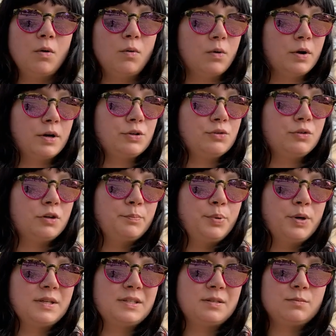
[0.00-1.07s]
or you could
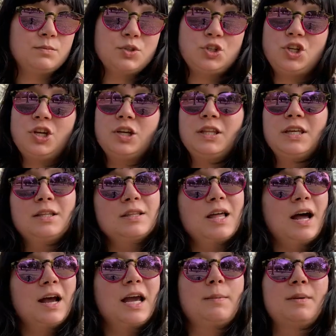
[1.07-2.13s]
put some chili
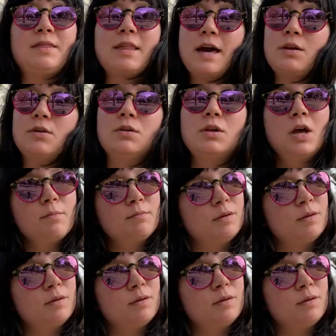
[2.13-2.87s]
lime and that'll